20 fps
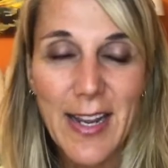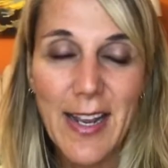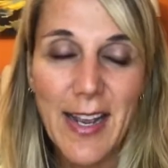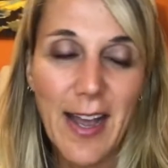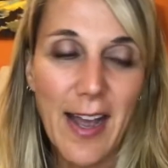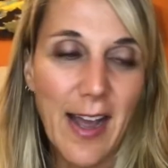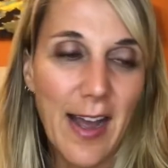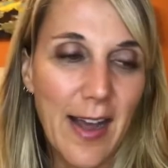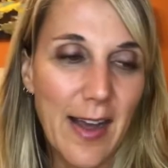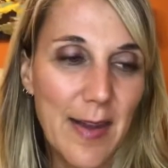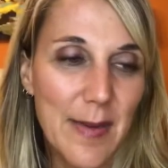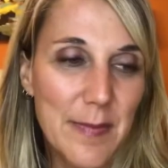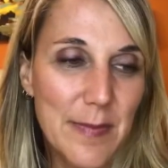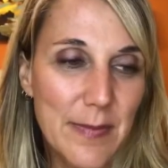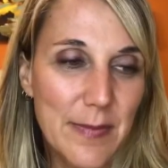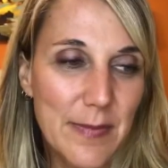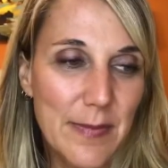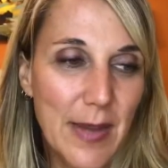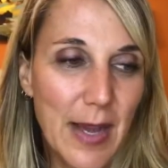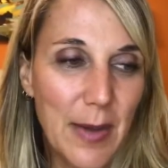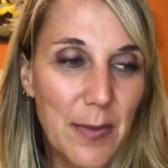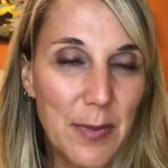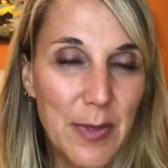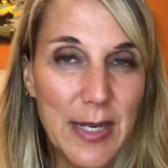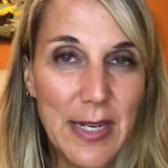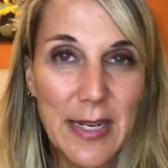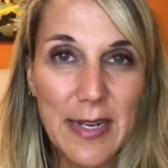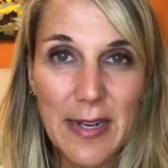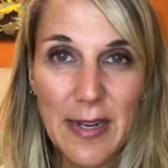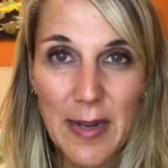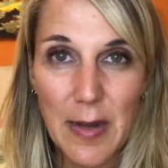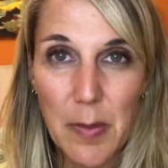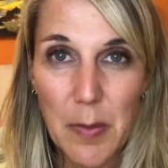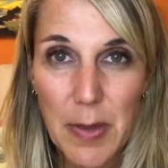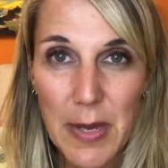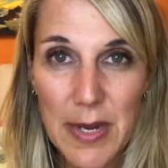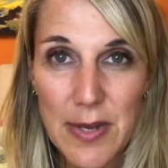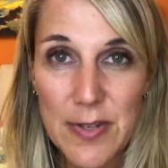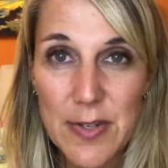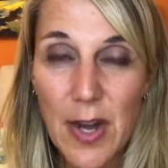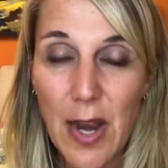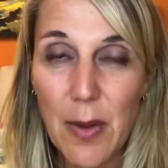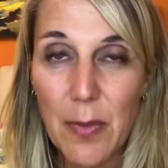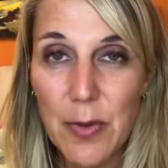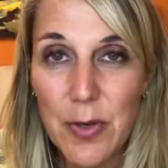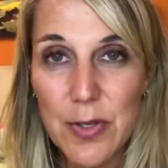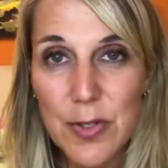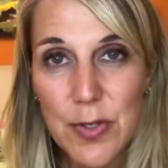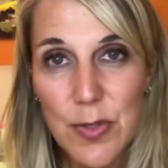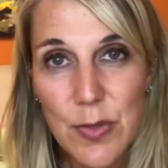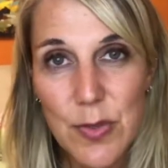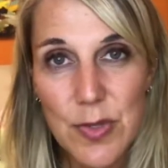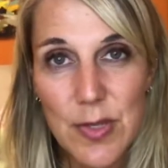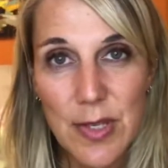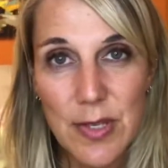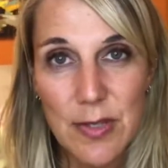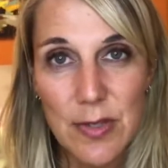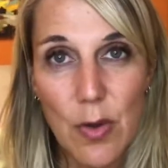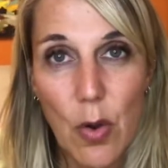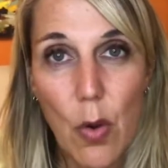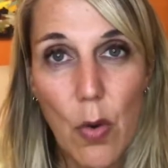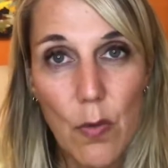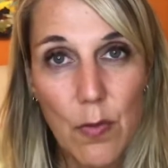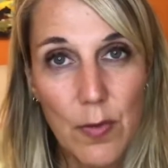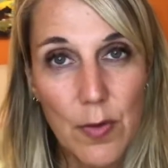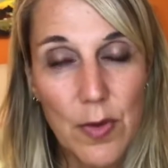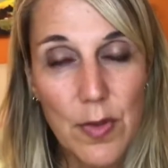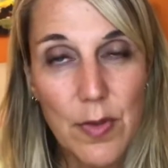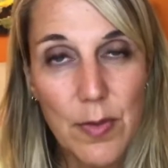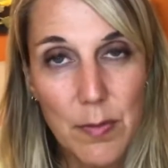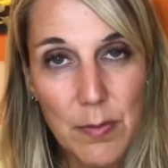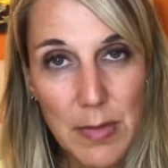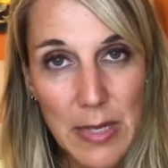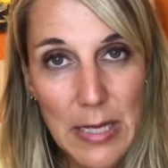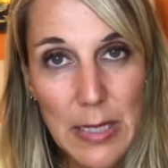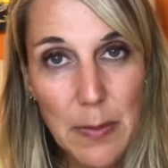I would eat it in a pinch. I would choose this over the meat